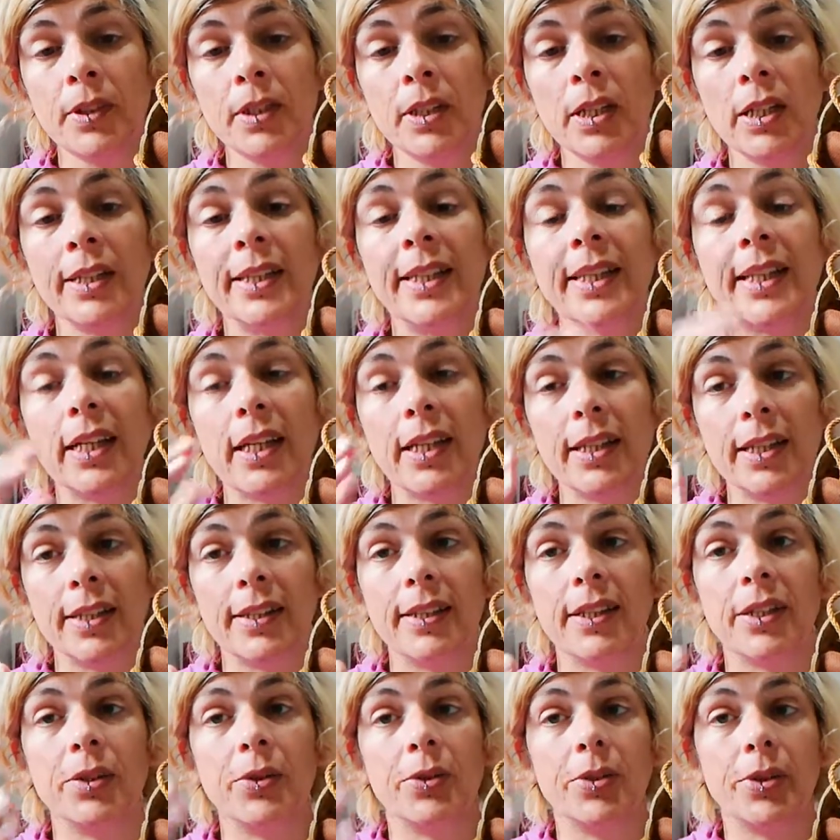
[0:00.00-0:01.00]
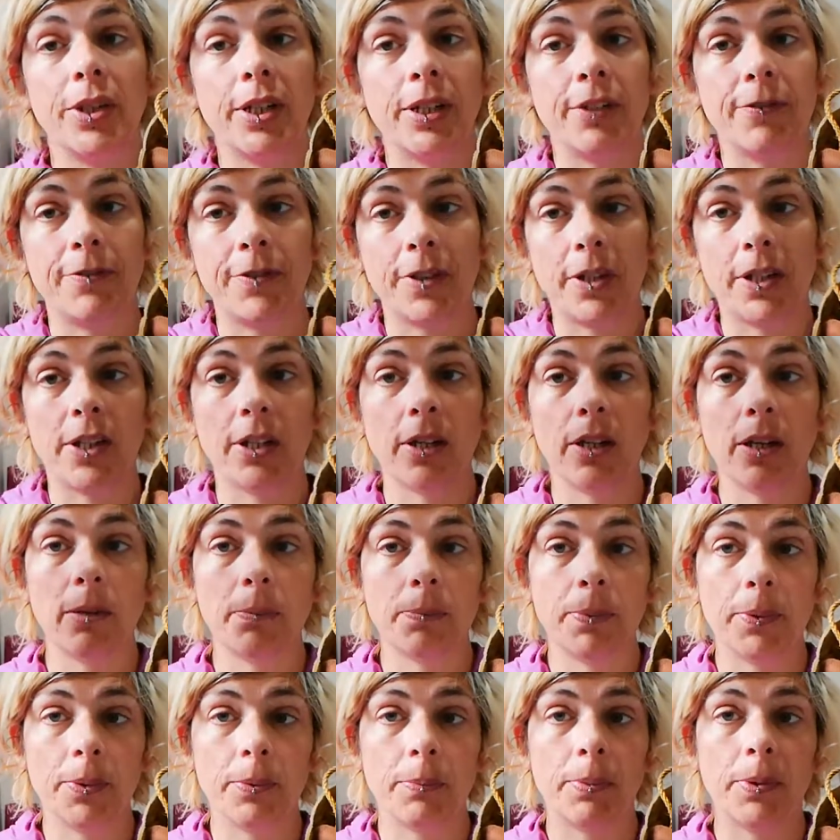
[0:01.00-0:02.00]
And the other thing you're doing further
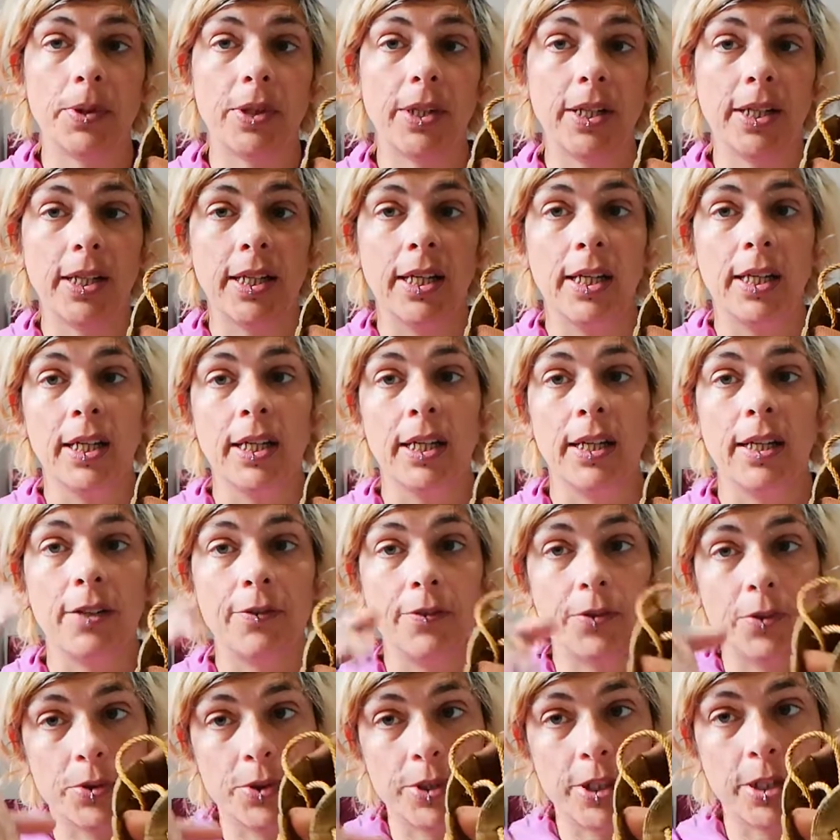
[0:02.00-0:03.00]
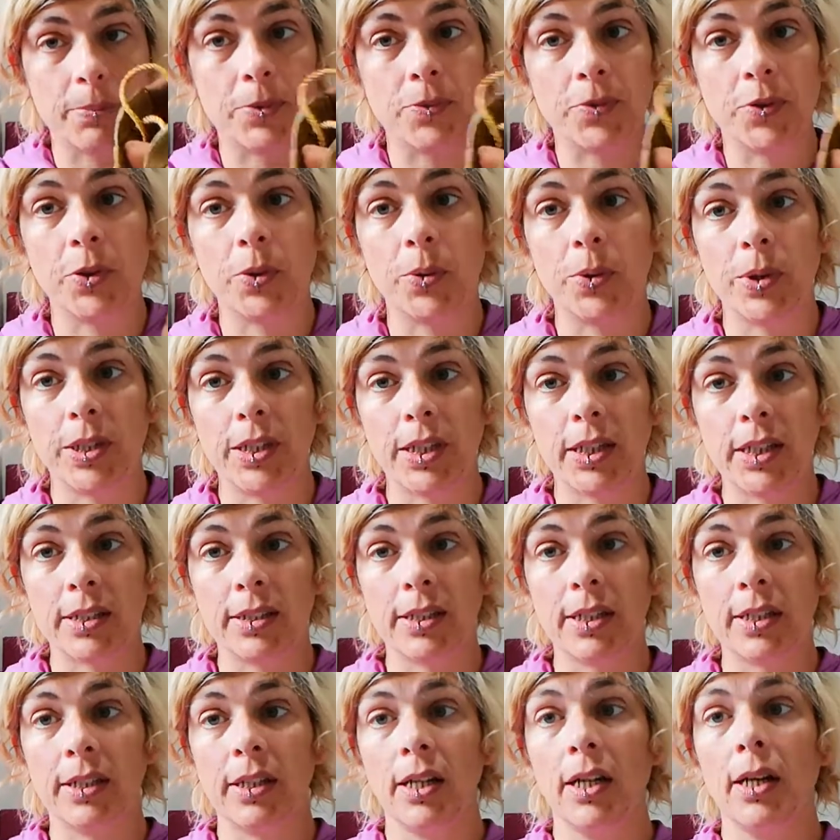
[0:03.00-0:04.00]
up your body, if you're tipped forward, is
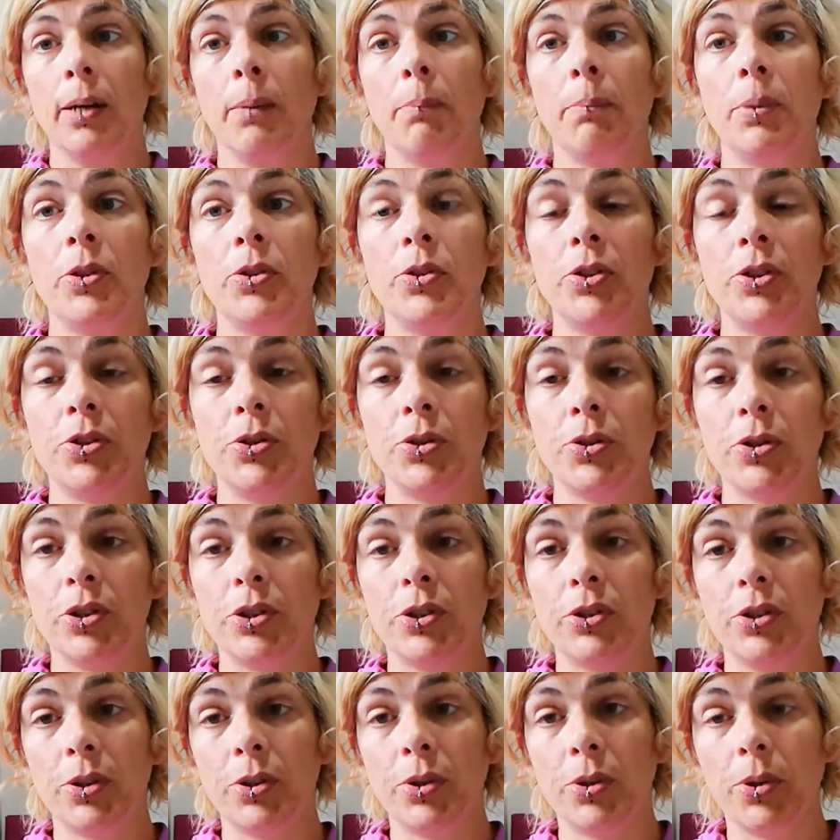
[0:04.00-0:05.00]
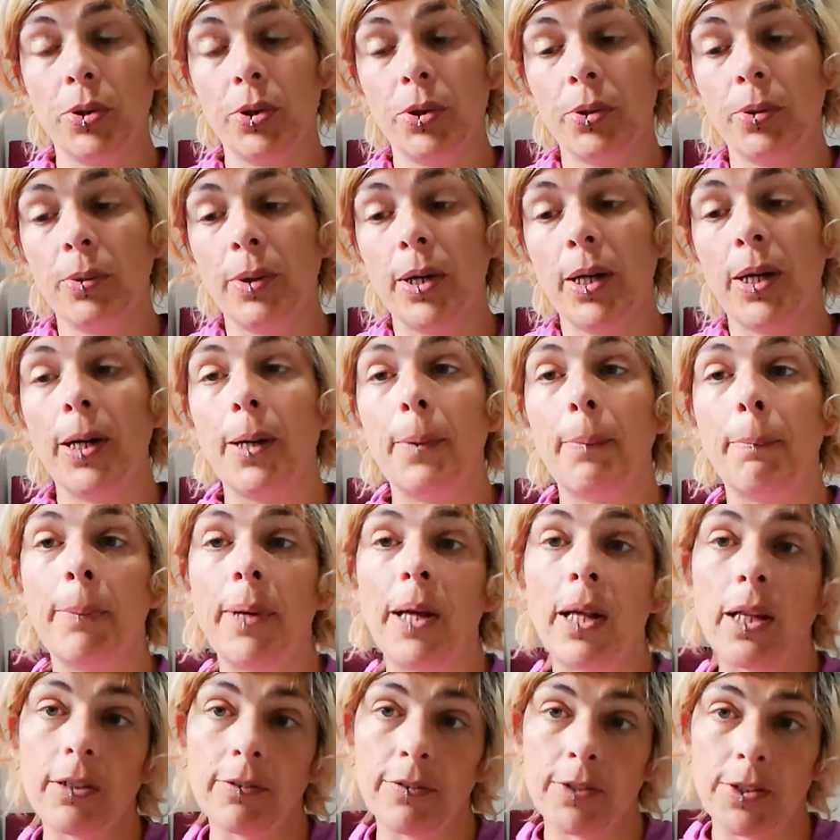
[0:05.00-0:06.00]
it pushes your
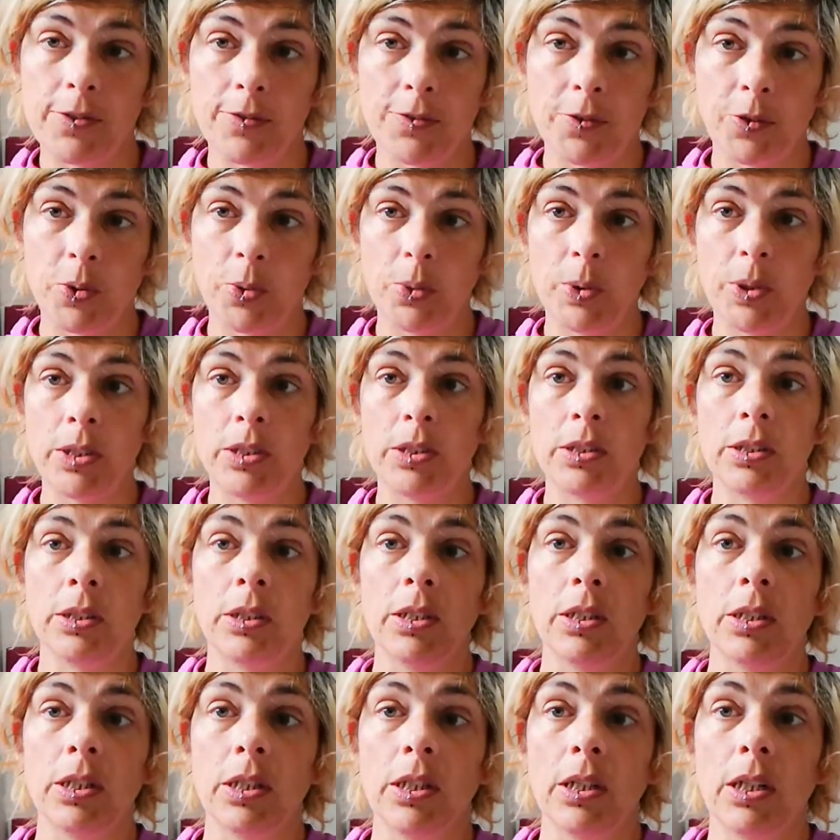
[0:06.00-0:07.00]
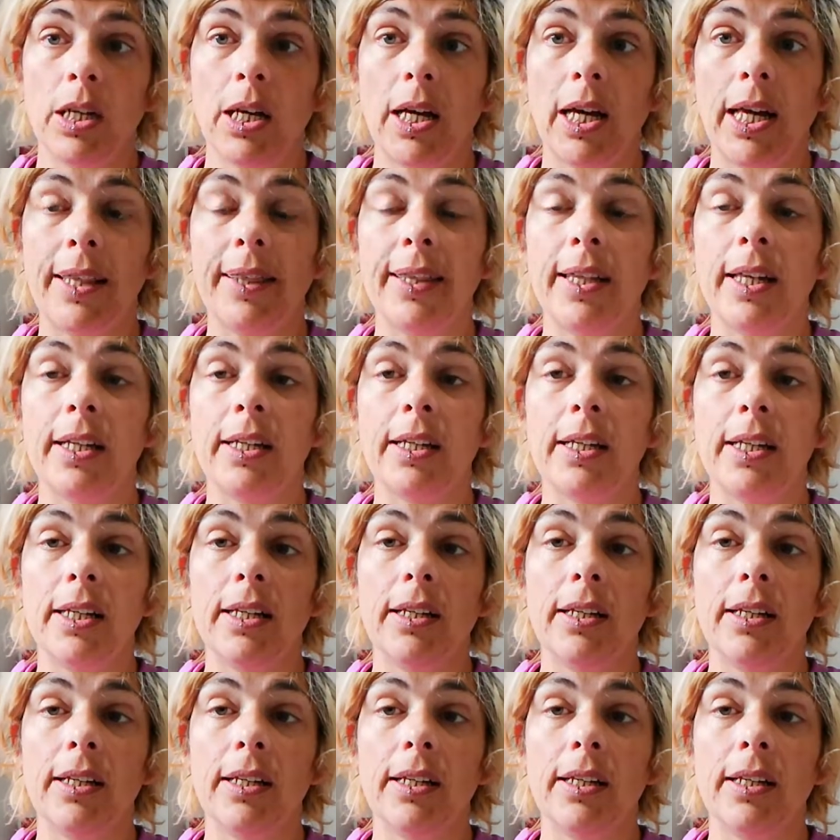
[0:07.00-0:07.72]
pelvis forward, and then